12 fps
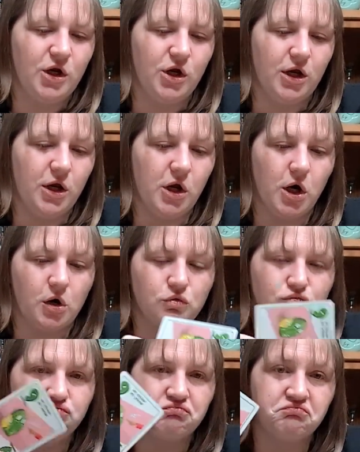No.
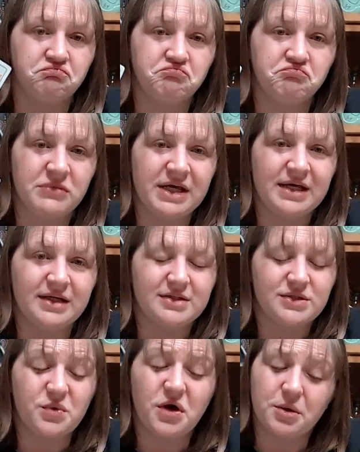
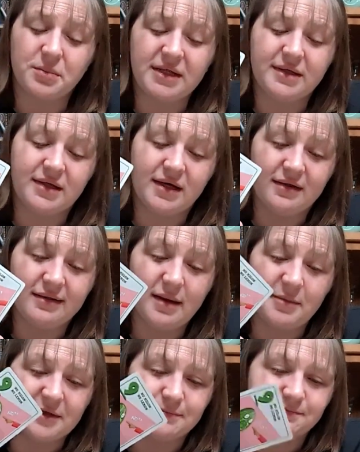It's watermelon and a
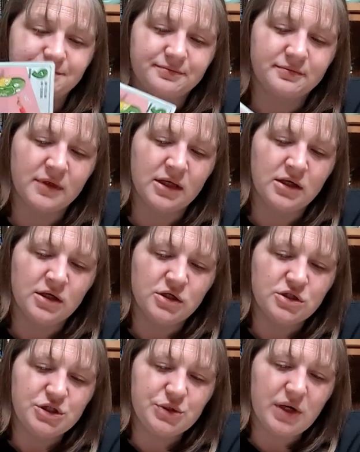lemon.
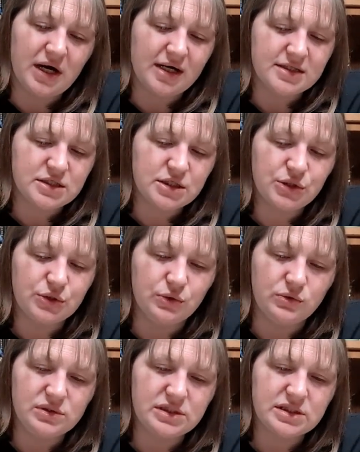Too Hot to
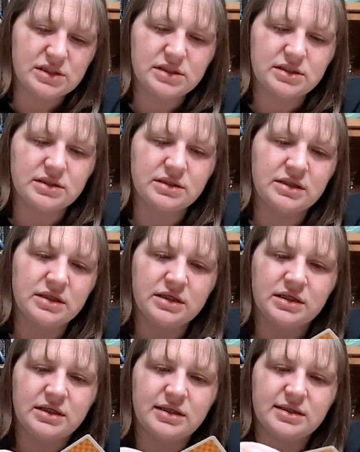Hoot
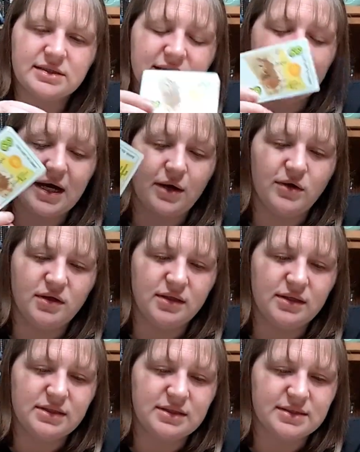is an owl
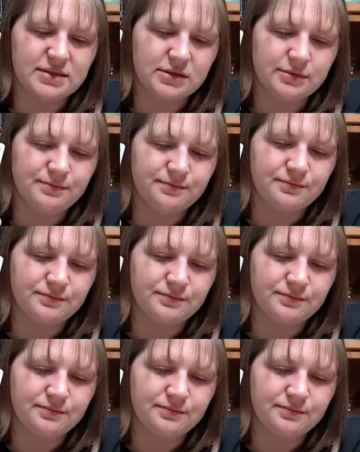in the desert.